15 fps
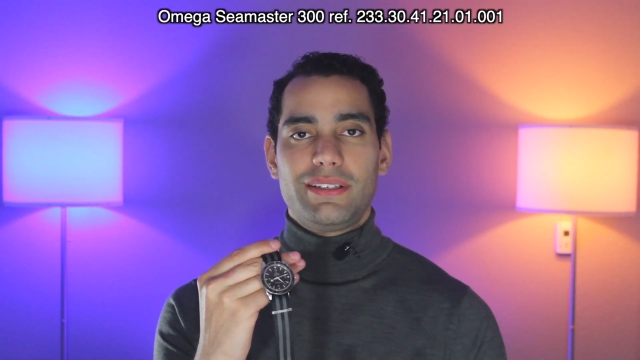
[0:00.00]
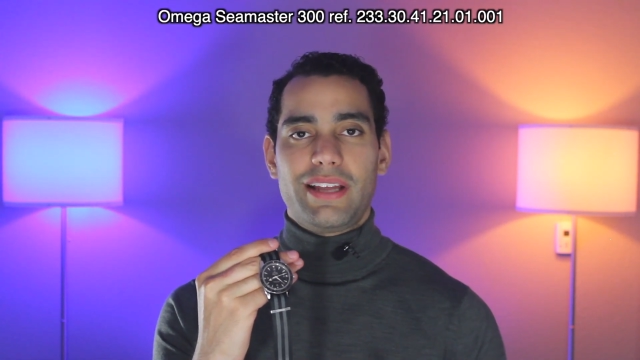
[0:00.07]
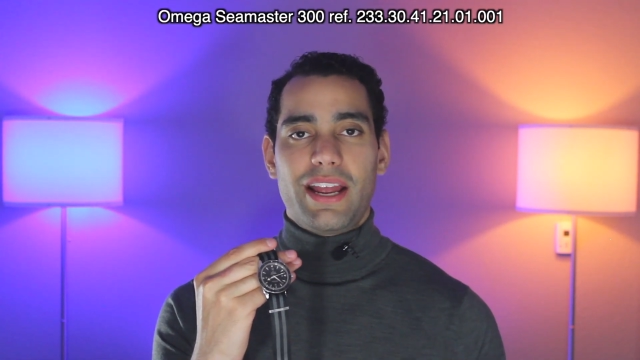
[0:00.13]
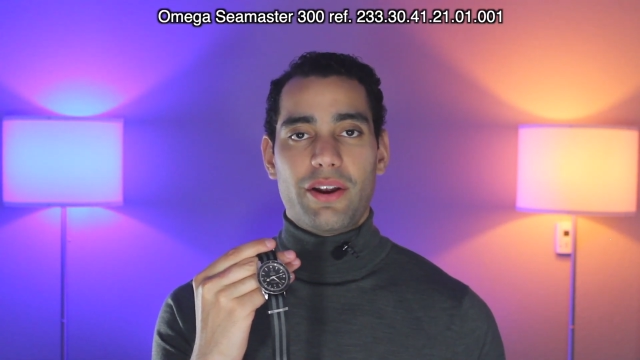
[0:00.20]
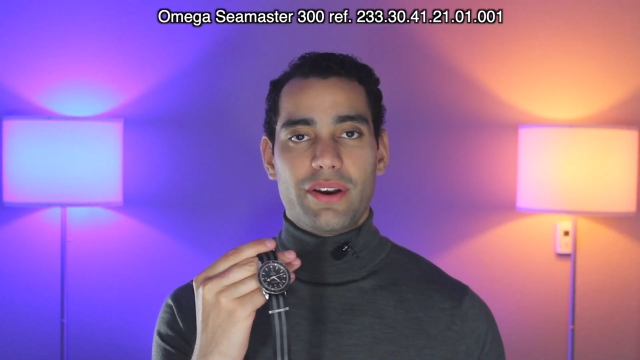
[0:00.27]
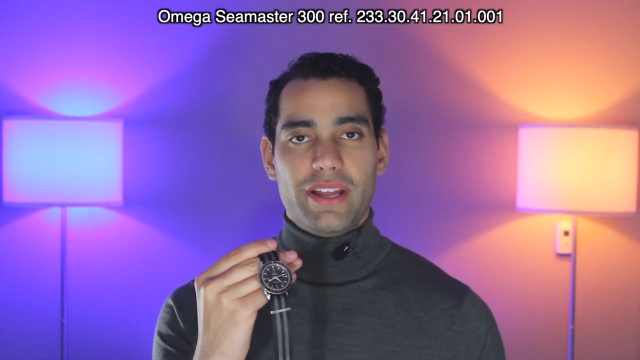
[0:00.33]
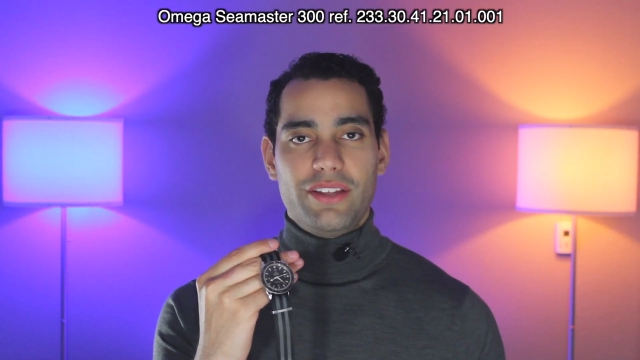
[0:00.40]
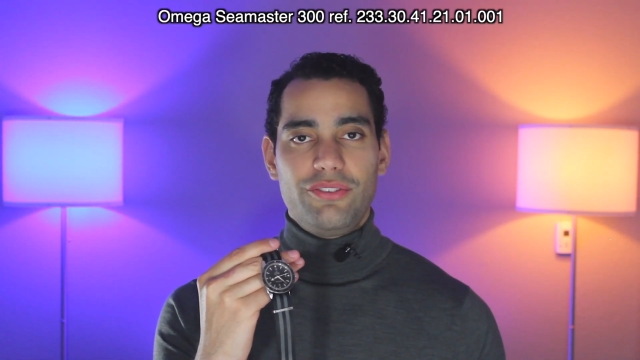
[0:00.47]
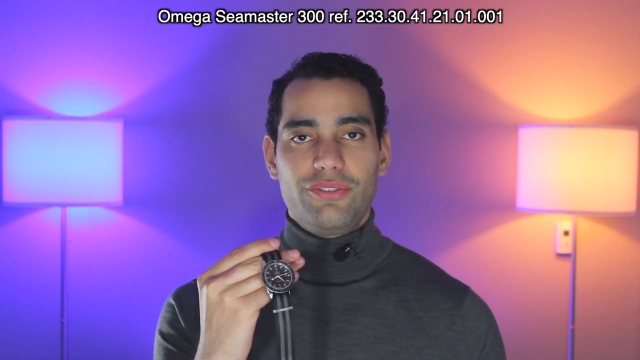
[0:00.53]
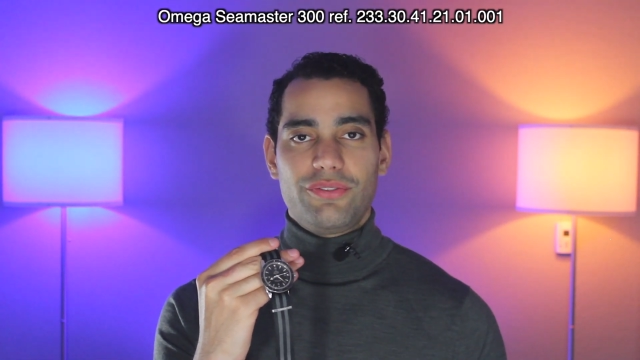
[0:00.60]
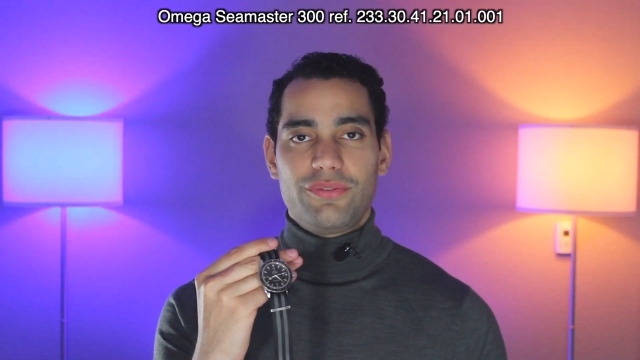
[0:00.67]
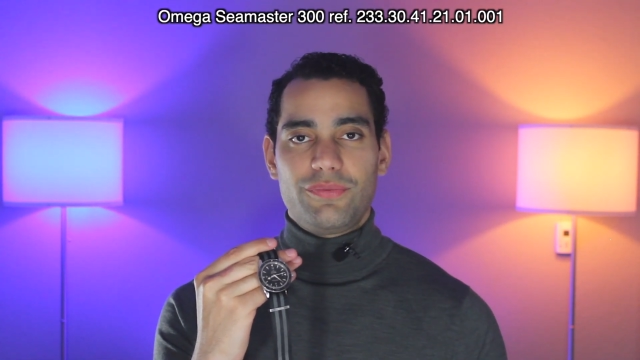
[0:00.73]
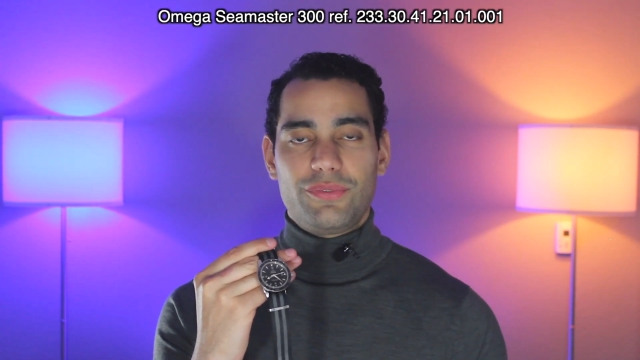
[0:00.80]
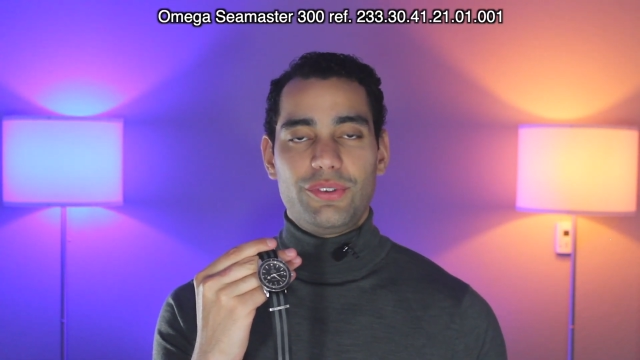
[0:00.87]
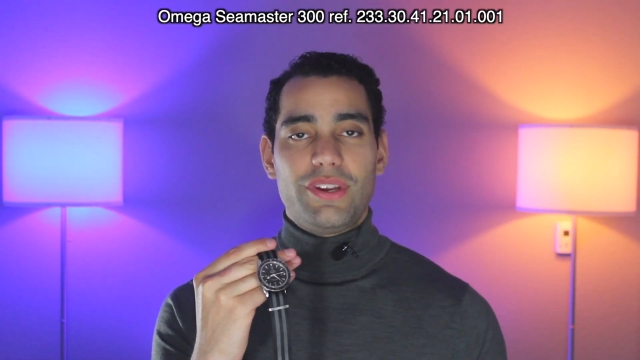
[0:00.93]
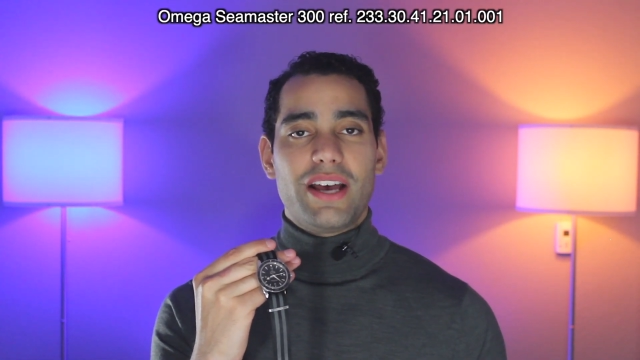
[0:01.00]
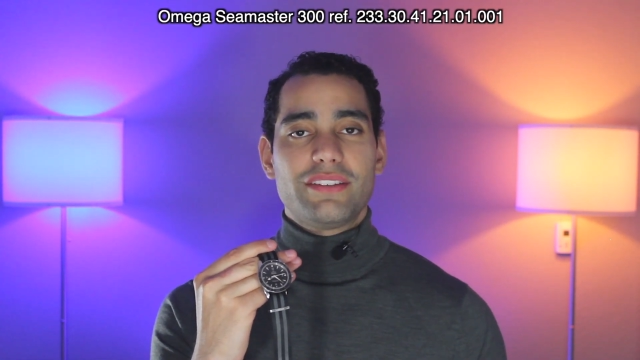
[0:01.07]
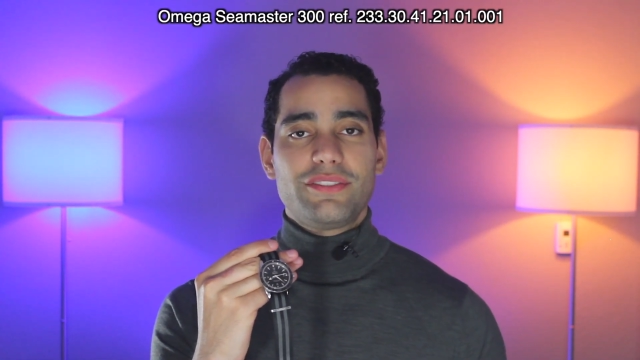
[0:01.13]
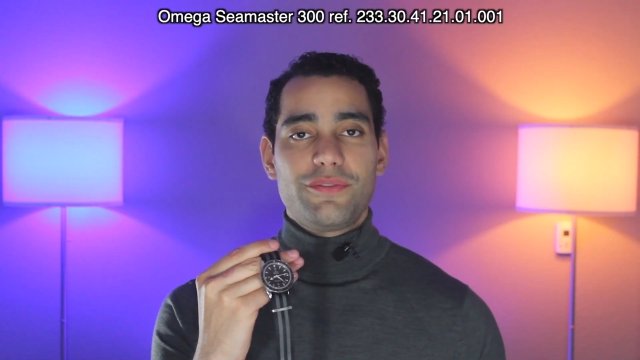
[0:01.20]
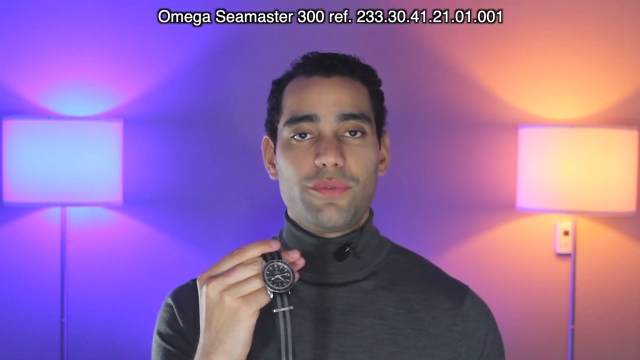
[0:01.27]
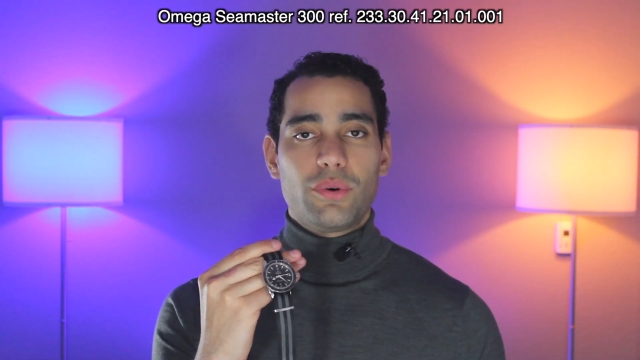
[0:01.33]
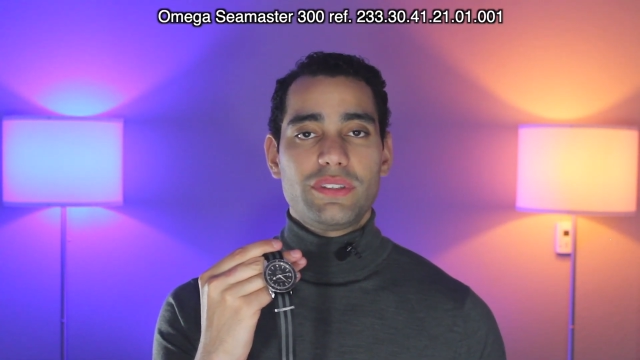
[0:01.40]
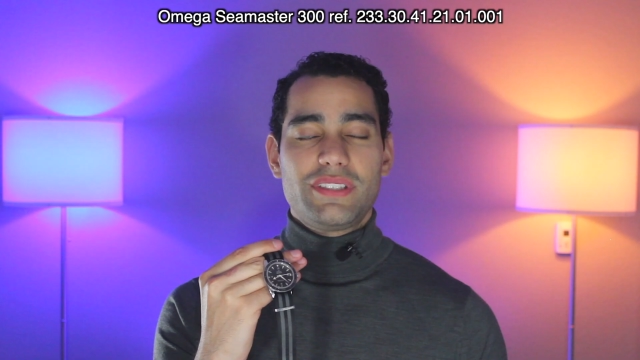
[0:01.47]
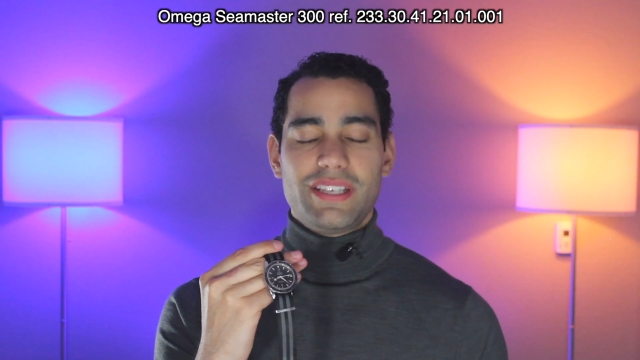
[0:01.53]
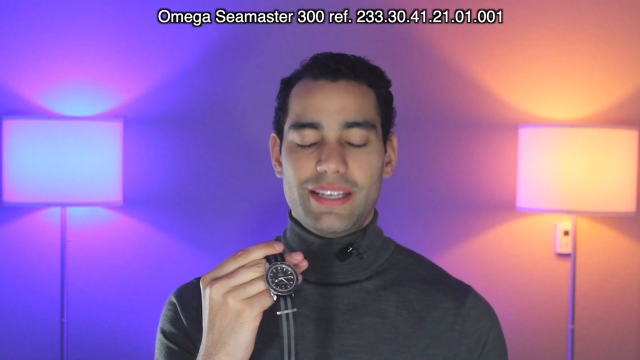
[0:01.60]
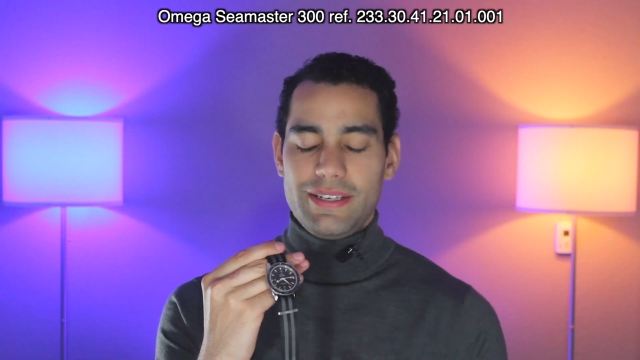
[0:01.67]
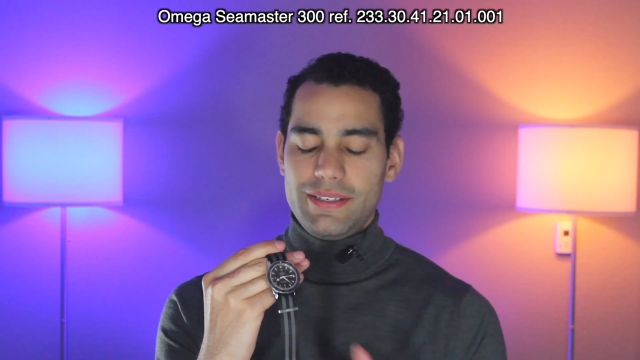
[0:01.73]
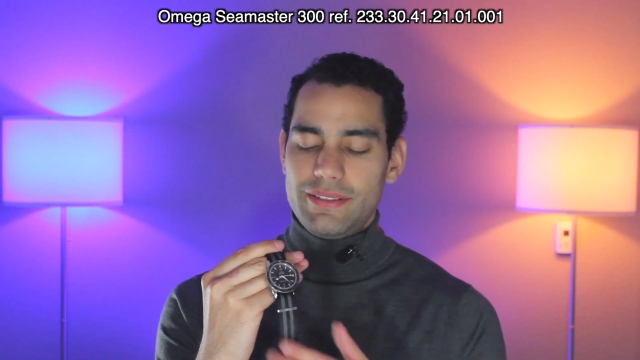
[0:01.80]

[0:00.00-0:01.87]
Heritage 2014.